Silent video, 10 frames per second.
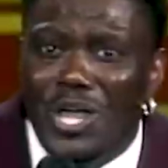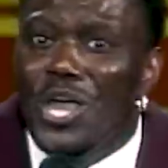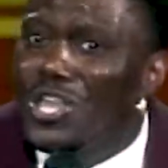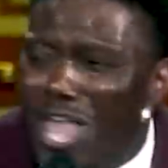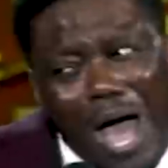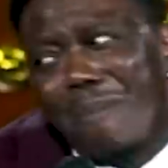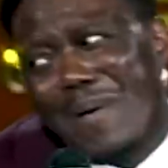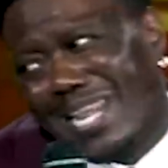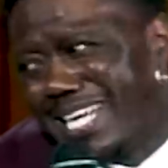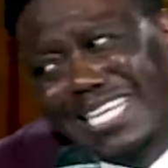Y'all
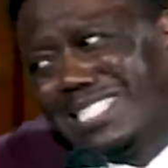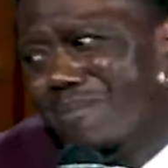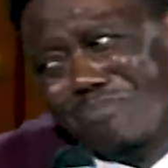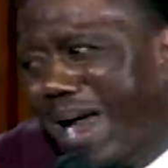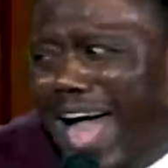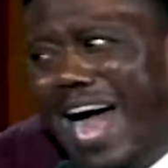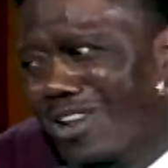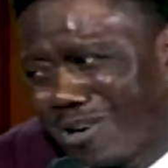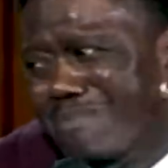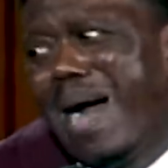better get some brown
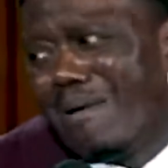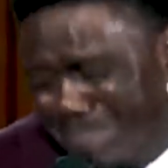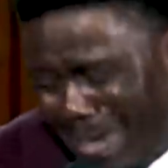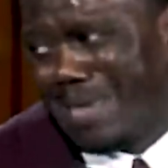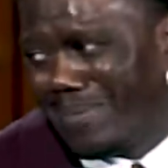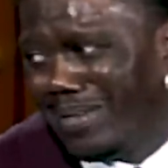on my baby.